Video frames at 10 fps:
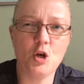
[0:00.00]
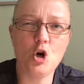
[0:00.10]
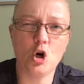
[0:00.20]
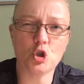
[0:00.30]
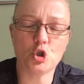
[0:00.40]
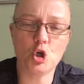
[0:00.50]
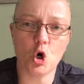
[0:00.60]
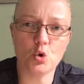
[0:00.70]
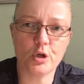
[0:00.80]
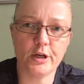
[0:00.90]
not
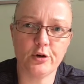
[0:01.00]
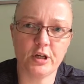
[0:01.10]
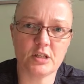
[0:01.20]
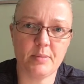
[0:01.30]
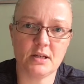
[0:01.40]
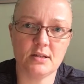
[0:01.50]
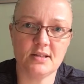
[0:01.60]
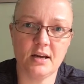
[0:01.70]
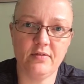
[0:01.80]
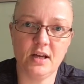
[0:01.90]
totally unexpected
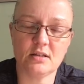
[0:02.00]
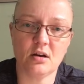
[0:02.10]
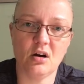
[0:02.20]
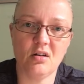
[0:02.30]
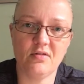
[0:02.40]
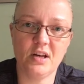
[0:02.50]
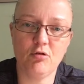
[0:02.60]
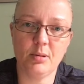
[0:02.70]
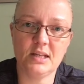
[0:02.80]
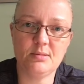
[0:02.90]
side effect of
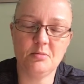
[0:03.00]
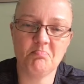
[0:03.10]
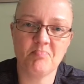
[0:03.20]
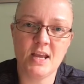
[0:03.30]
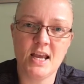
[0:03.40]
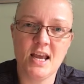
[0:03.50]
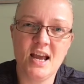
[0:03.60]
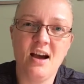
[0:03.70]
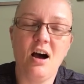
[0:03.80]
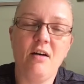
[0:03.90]
knee replacement.
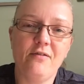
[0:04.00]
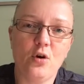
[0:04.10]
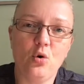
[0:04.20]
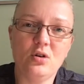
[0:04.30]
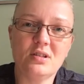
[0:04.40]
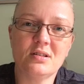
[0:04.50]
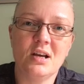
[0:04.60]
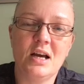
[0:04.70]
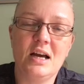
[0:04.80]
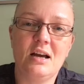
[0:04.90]
Of course,
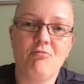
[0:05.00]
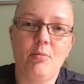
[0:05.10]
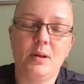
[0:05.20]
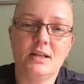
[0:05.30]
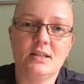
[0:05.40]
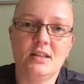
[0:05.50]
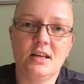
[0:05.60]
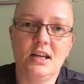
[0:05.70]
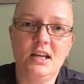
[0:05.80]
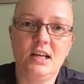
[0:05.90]
replacing
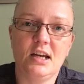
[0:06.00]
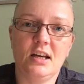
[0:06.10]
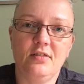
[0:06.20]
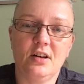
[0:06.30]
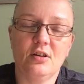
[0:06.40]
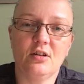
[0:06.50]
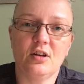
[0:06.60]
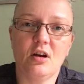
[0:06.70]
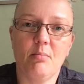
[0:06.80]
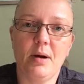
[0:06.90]
the knee, if you look
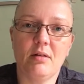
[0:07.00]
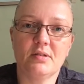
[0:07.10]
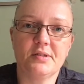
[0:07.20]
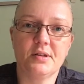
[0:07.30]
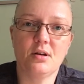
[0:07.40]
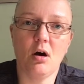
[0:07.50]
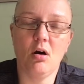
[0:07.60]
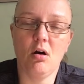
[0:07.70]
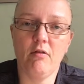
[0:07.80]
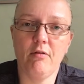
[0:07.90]
at the comparison
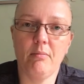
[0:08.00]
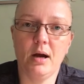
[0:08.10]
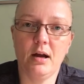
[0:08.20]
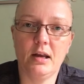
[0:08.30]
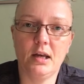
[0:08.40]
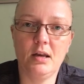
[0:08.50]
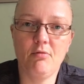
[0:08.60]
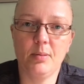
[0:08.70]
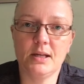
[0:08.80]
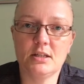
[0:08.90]
of my knee
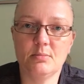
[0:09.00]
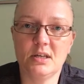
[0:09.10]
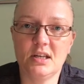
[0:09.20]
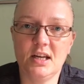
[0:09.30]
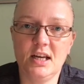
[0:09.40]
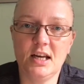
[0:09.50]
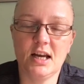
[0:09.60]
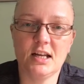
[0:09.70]
replacement knee